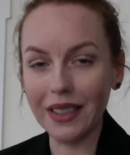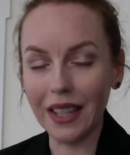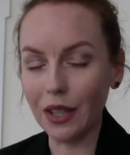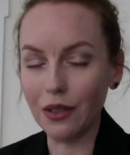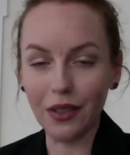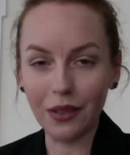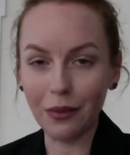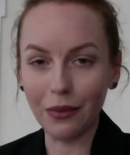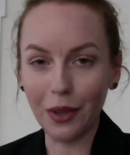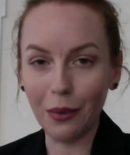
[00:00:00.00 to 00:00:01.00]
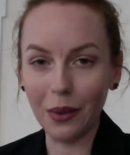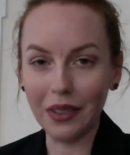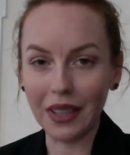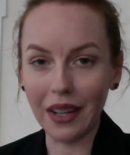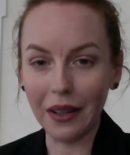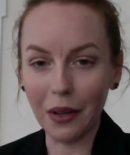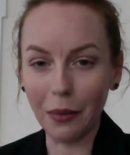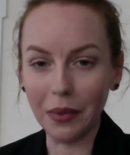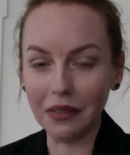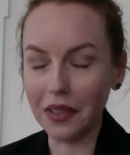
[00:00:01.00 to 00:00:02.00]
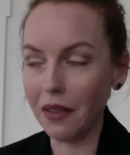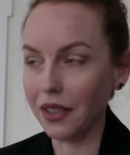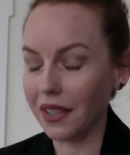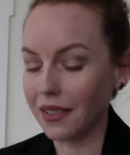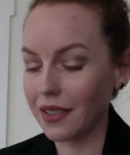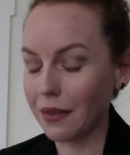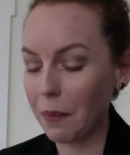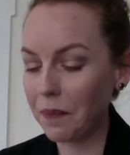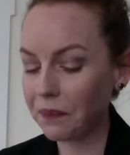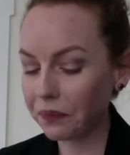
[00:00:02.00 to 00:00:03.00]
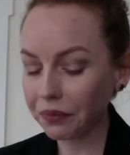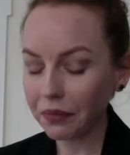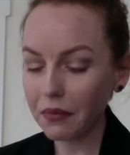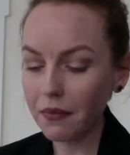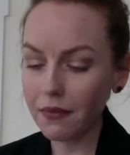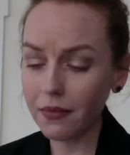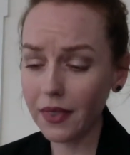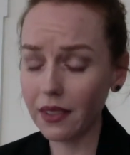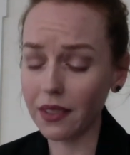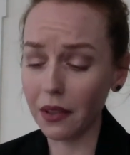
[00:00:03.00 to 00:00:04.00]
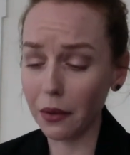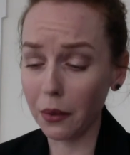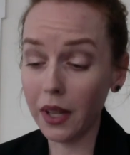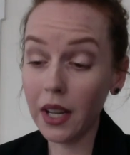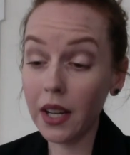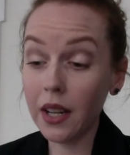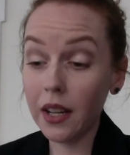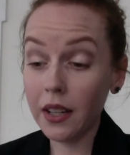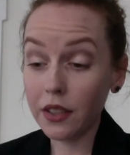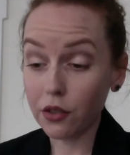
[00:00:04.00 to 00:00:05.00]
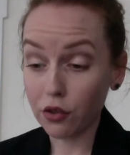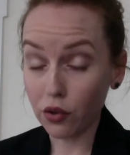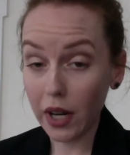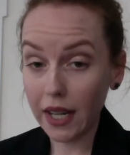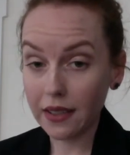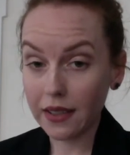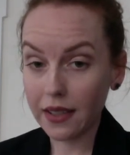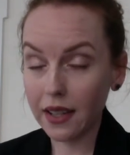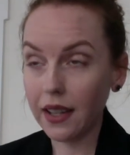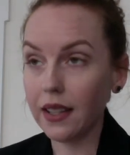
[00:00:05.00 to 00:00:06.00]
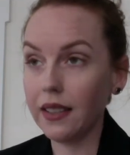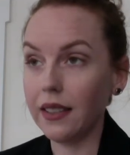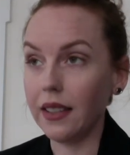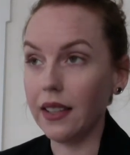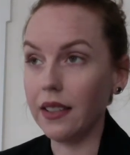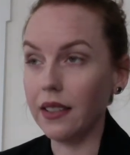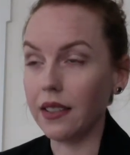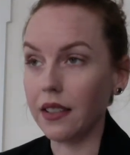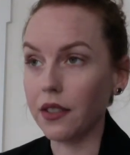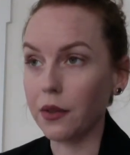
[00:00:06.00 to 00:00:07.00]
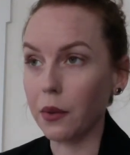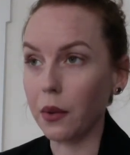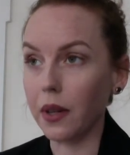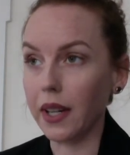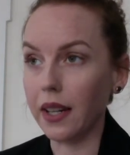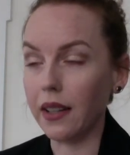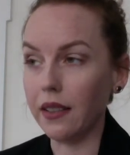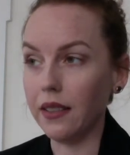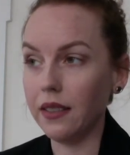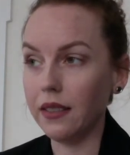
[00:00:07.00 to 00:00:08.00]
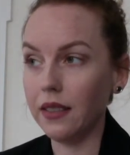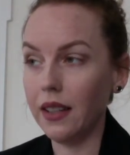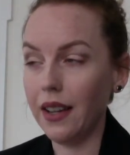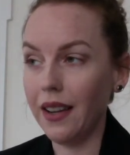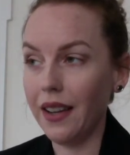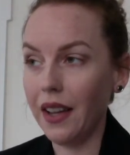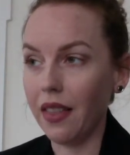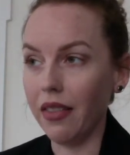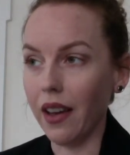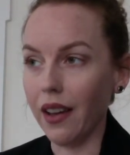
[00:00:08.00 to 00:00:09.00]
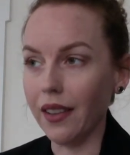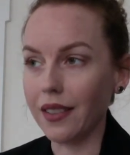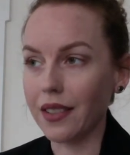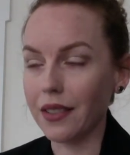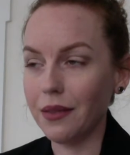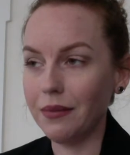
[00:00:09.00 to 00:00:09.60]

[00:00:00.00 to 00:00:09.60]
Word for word: that you just, you really can't help but love it. Hmm. So, Straight is a story that,